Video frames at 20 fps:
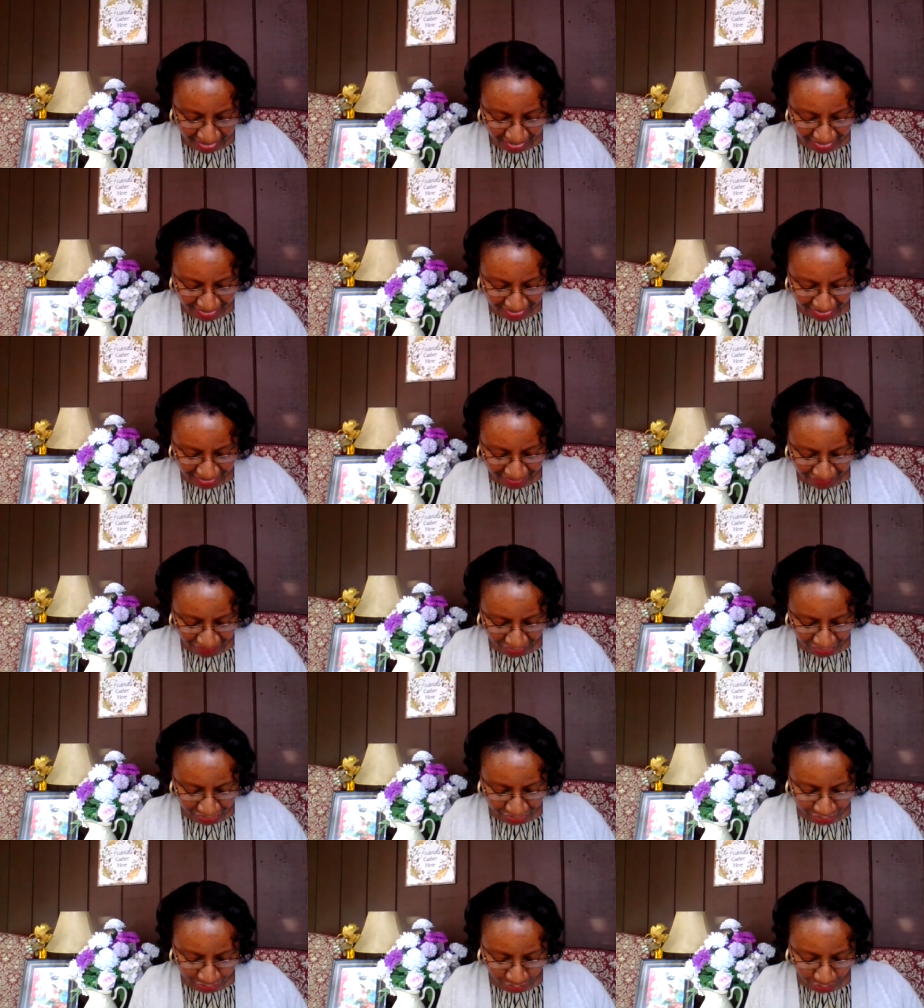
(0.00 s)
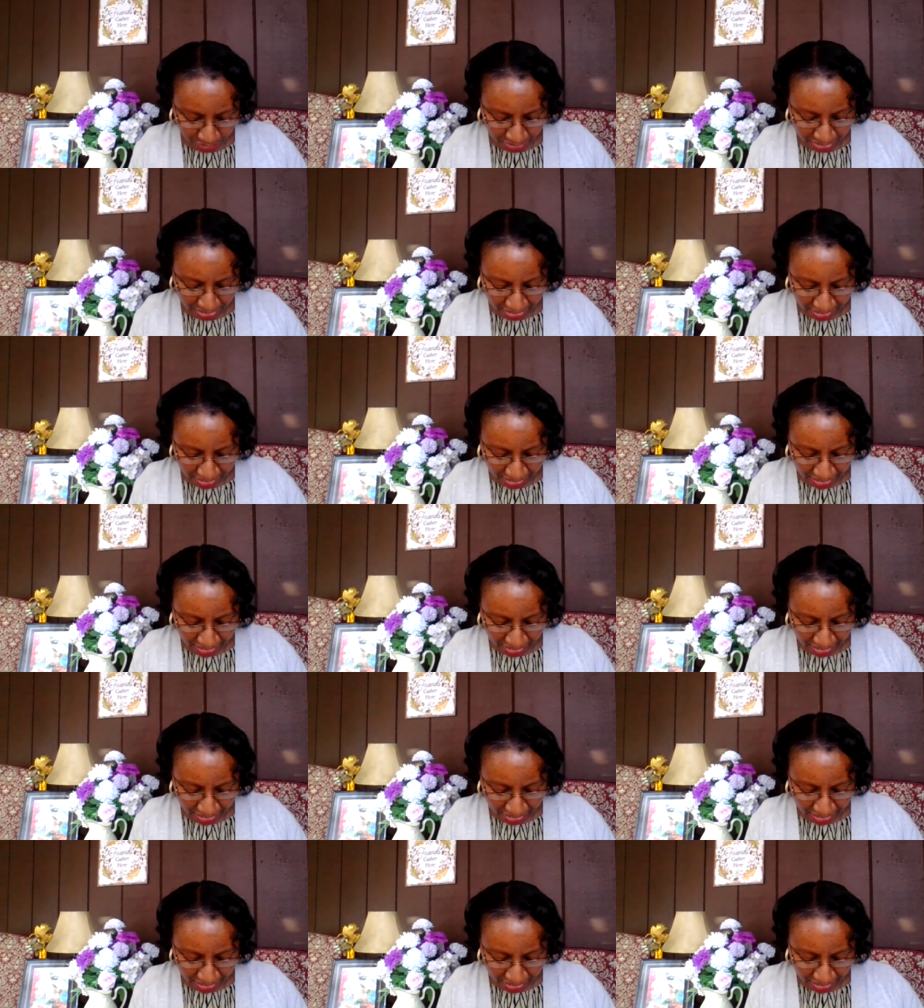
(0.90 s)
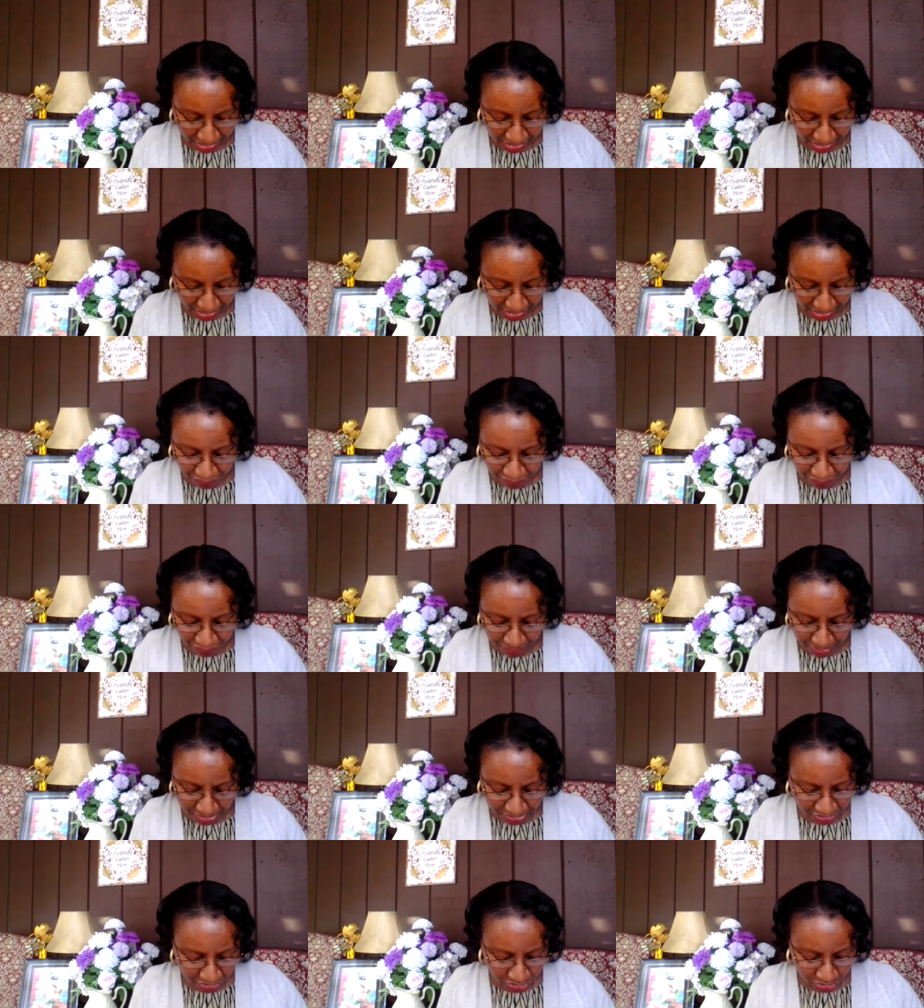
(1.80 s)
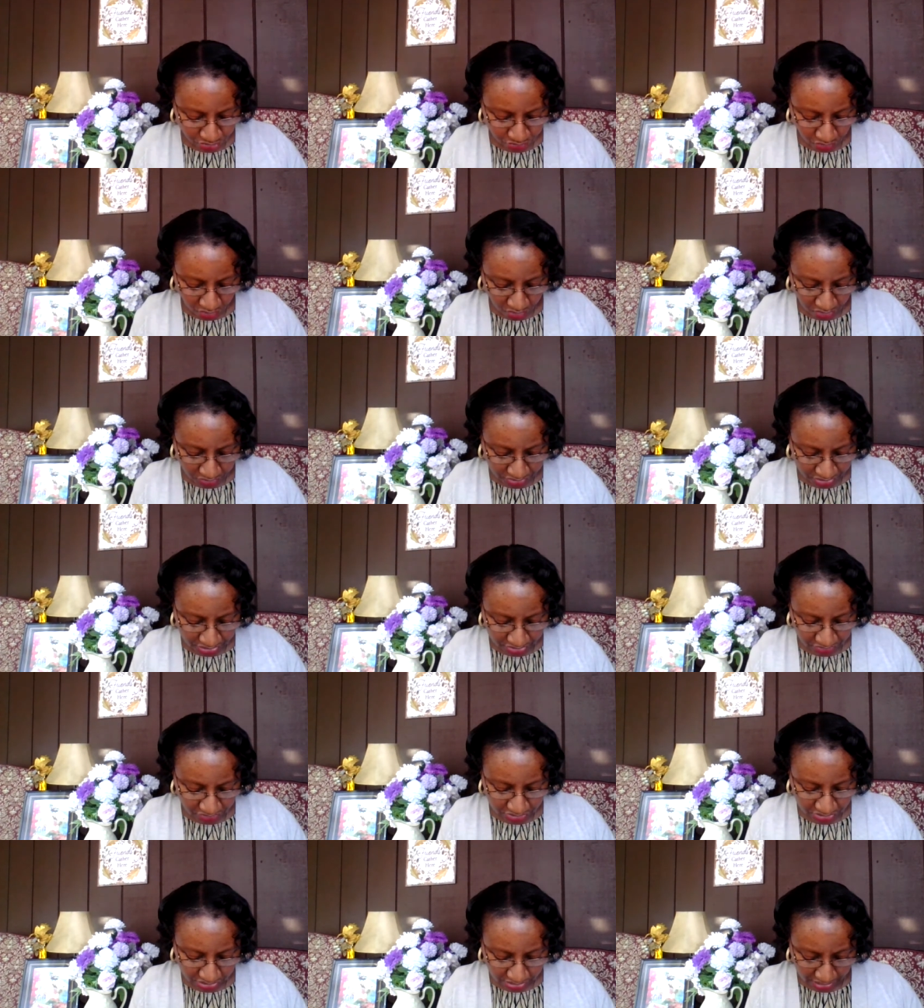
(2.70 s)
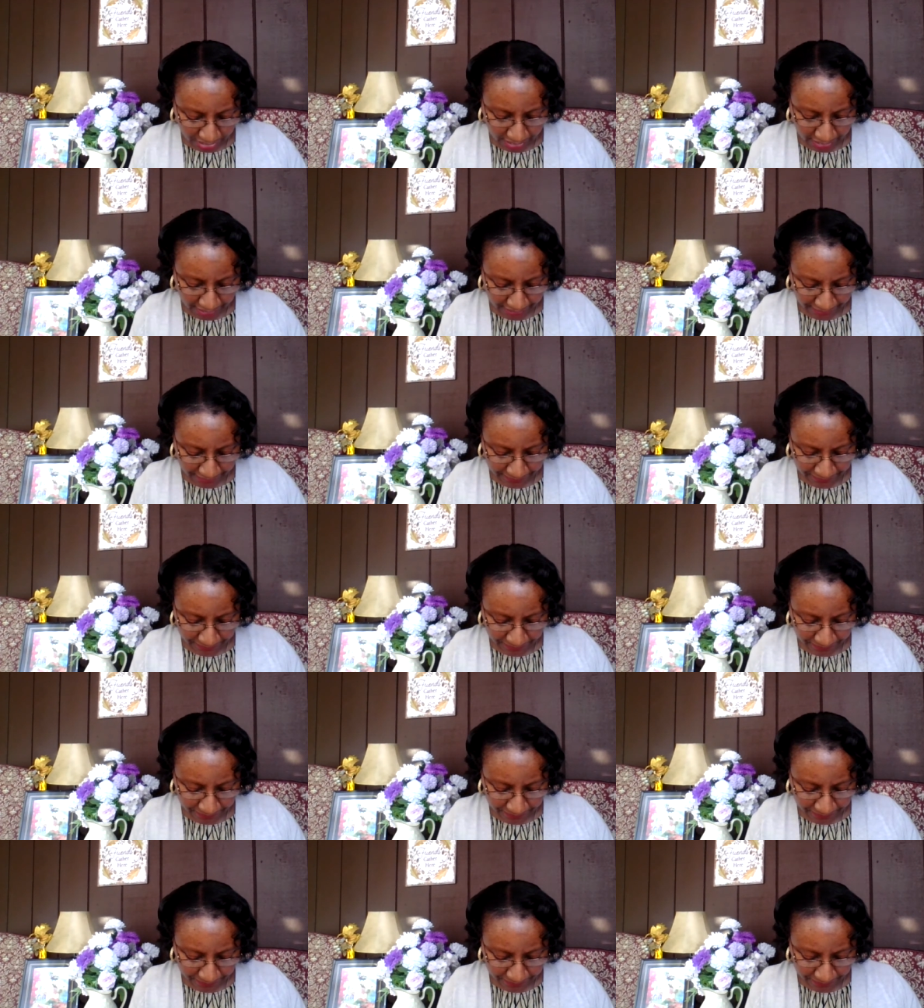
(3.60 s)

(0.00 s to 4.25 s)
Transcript: And then verse 28, but it is good for me to draw near to God.